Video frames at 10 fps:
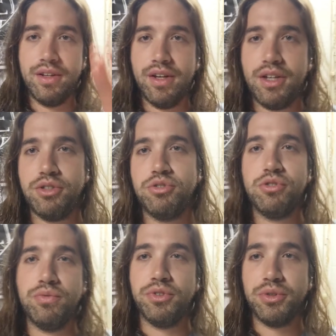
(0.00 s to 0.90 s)
Hey
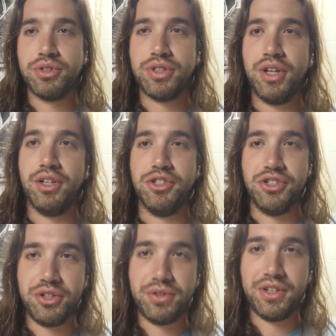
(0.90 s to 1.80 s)
YouTube viewers,
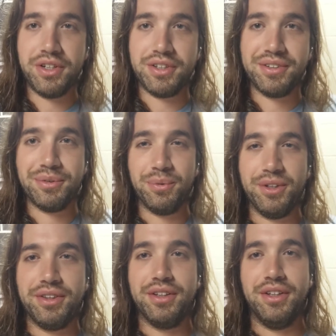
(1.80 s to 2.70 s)
Joe here
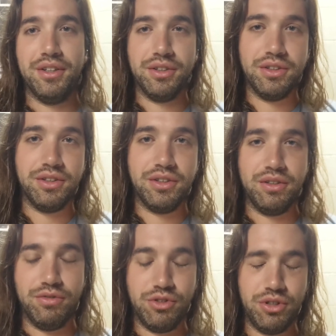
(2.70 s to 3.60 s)
with another
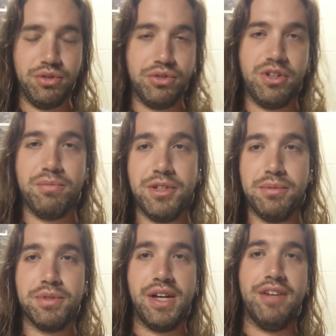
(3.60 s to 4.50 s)
Joe's Drum
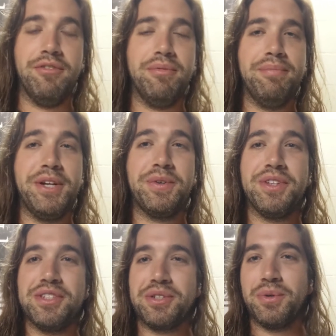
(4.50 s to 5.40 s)
Tips. I haven't made one of
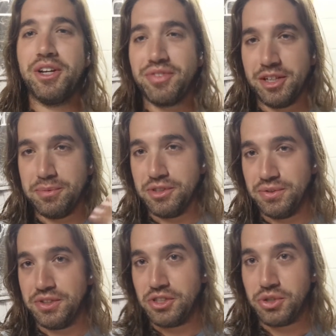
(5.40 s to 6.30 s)
these in a while. I've kind of been
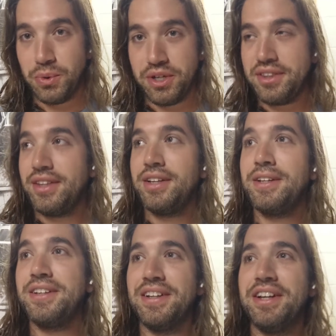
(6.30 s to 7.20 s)
doing the toy thing,
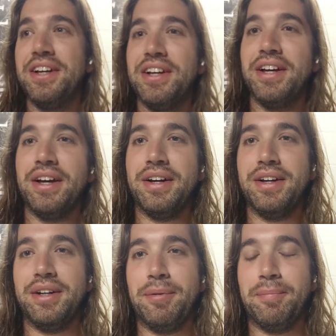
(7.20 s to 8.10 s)

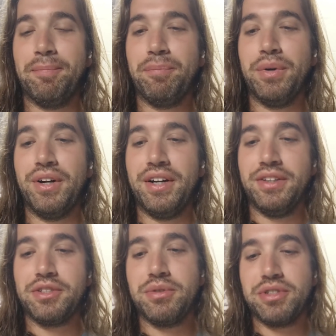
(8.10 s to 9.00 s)
but
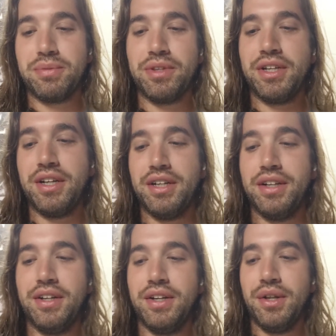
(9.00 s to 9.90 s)
this was something I
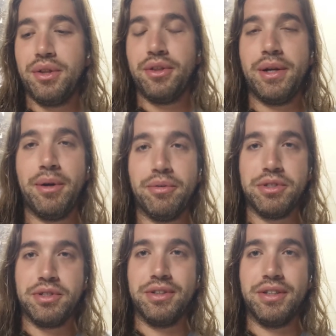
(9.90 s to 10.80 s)
thought about
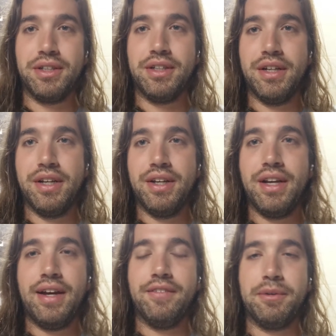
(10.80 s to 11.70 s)
recently,
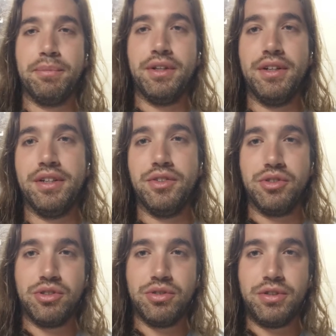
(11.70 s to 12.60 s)
having been in
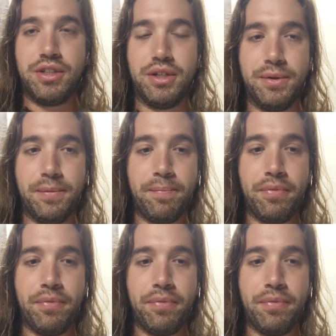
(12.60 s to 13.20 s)
studio.